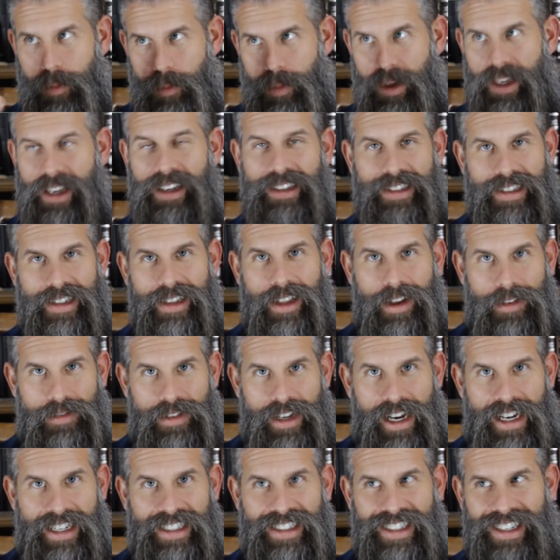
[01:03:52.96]
Because he
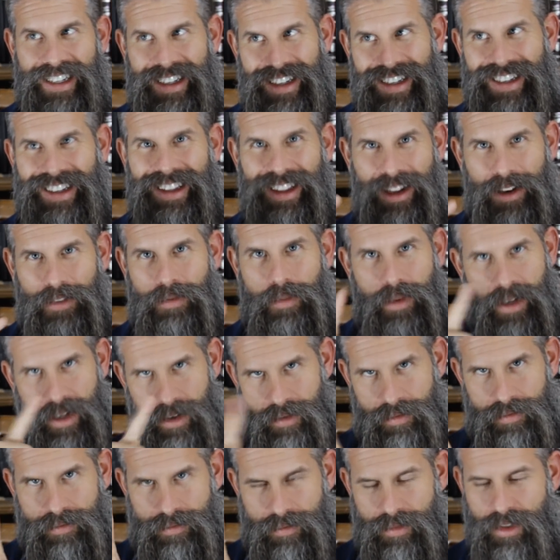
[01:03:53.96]
loved Isaac, he loved
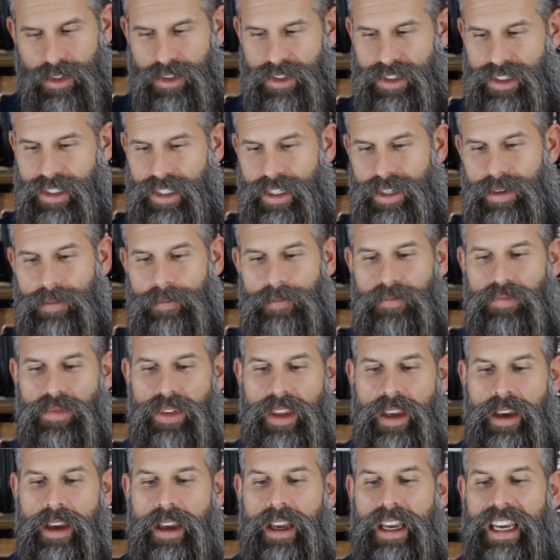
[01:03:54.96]
me. You'll see.
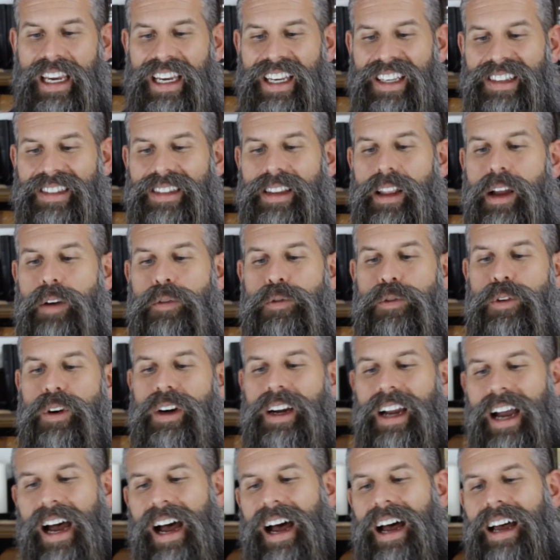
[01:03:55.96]
His love for
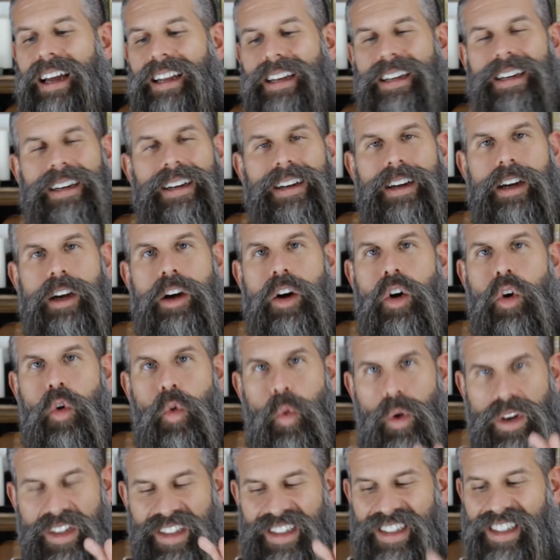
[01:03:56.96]
God
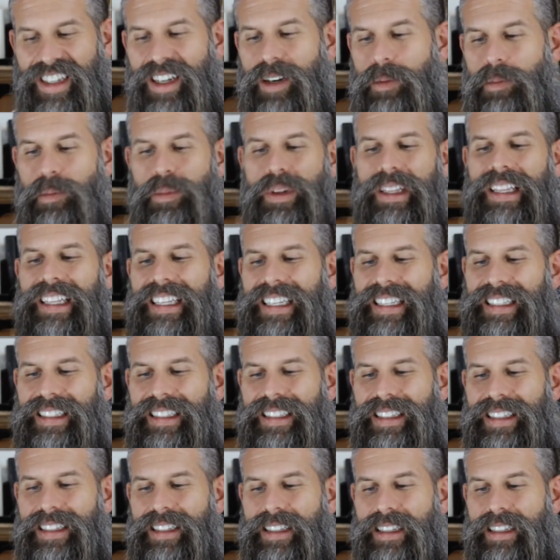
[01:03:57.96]
was
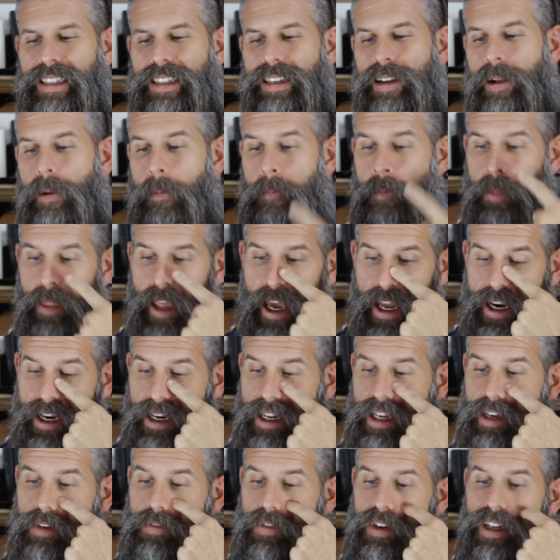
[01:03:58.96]
complete, and
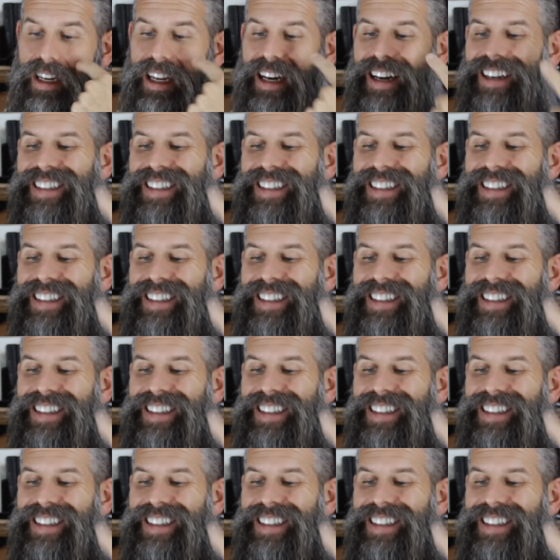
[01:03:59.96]
it even